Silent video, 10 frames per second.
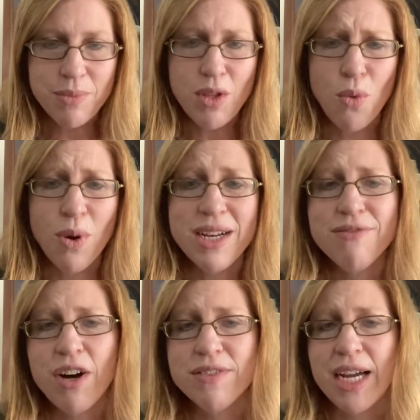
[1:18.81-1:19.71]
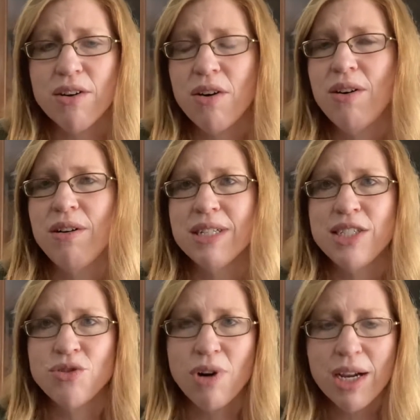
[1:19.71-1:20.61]
One involved alcohol
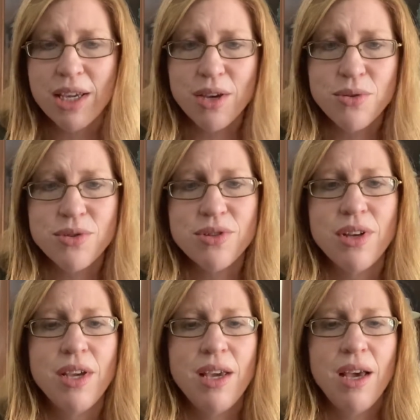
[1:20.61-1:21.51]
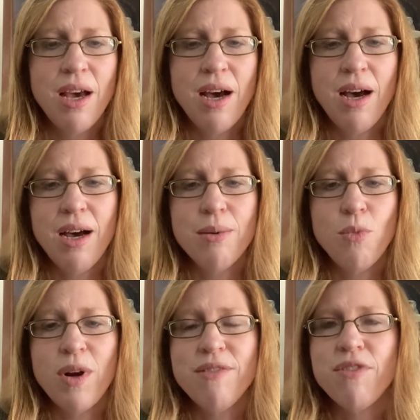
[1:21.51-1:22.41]
and drug use.
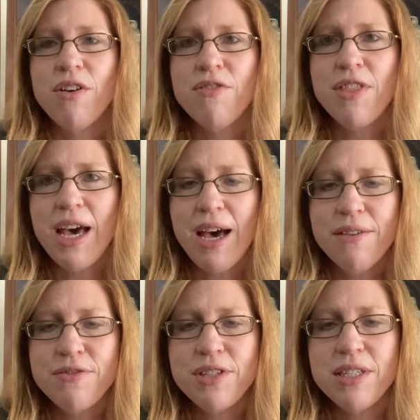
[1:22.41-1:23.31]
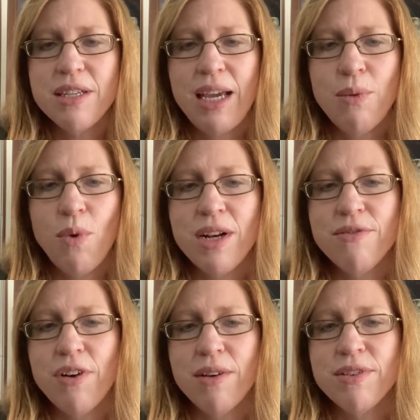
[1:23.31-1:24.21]
One involved theft, and one
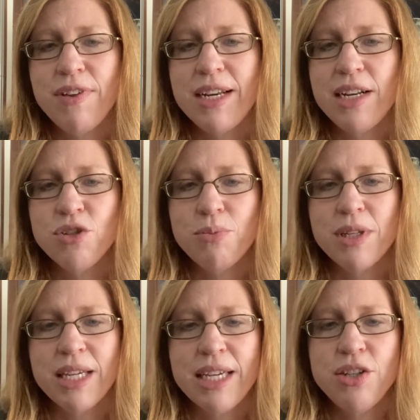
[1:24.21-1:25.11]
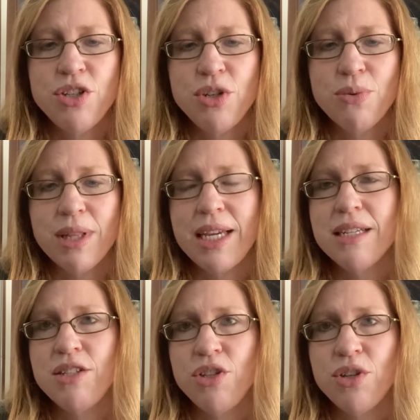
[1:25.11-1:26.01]
involved a financial billing issue
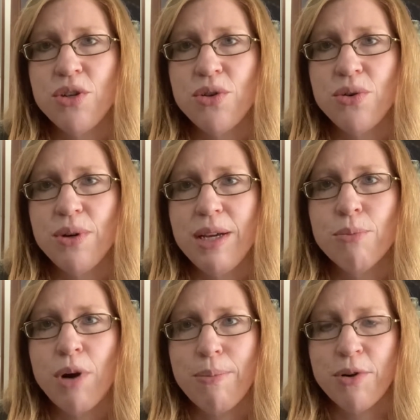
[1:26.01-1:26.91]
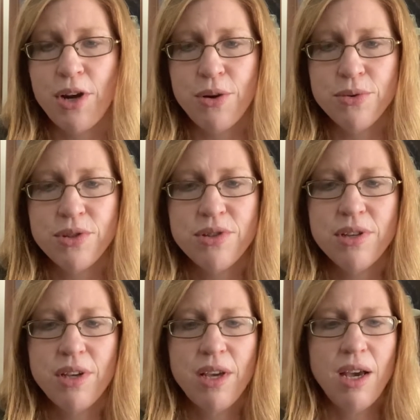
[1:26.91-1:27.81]
related to improper notes
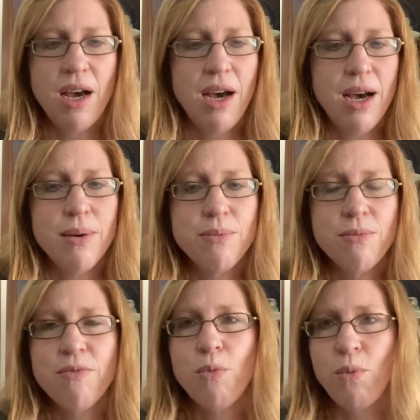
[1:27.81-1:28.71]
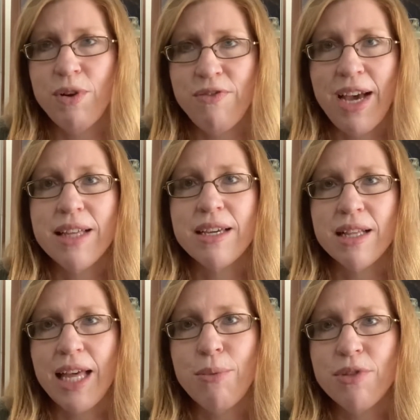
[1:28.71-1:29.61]
when filing a
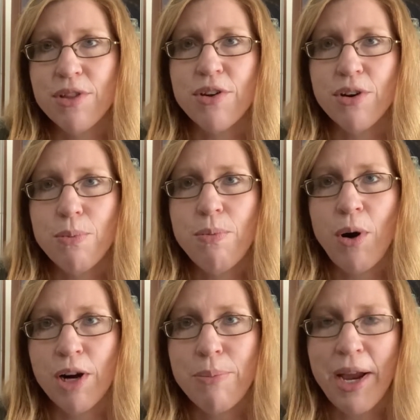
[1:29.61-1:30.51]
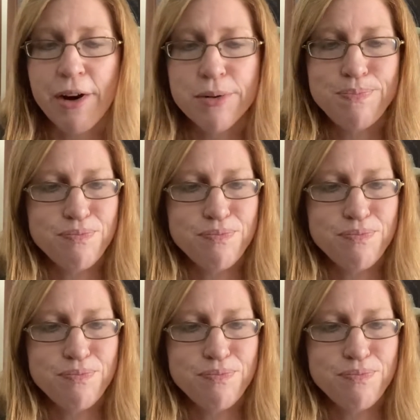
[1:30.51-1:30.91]
claim with a third-party payer.